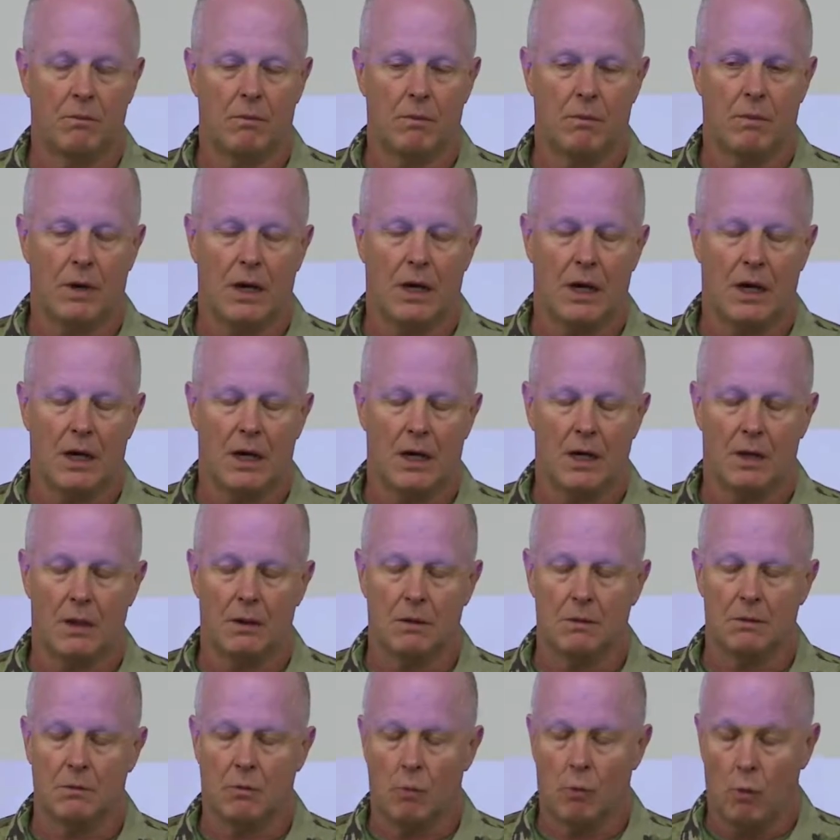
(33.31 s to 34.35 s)

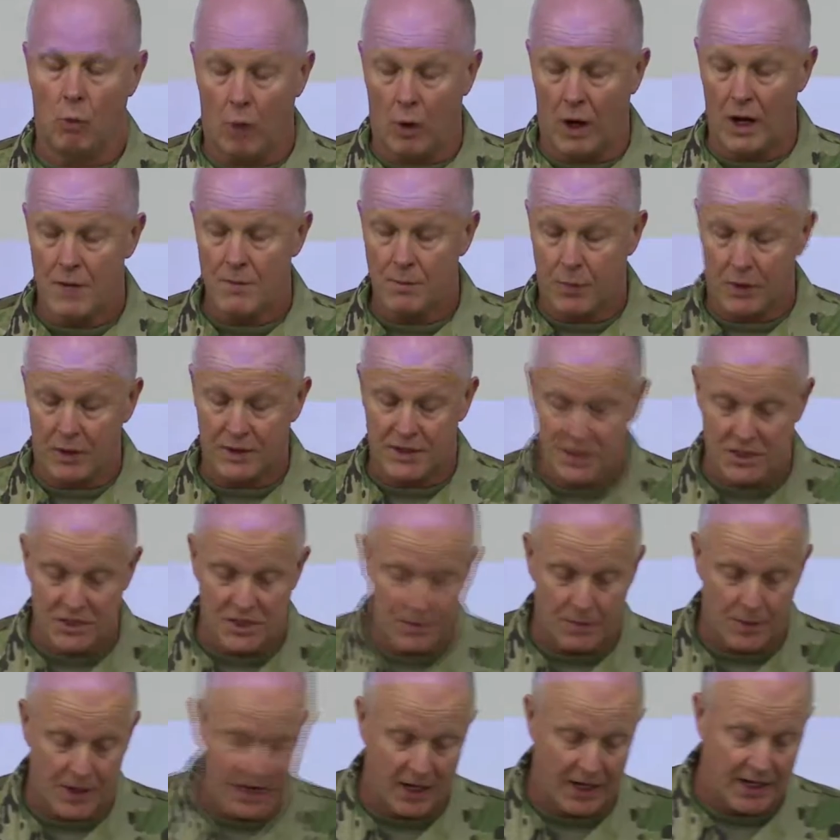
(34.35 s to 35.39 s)
one,
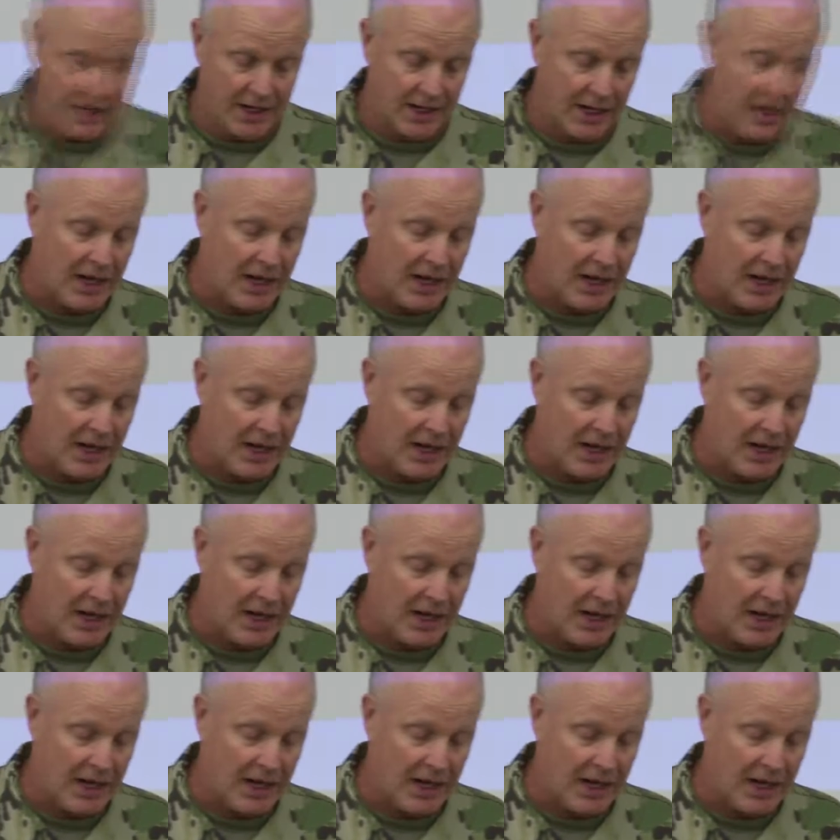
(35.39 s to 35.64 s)
participating,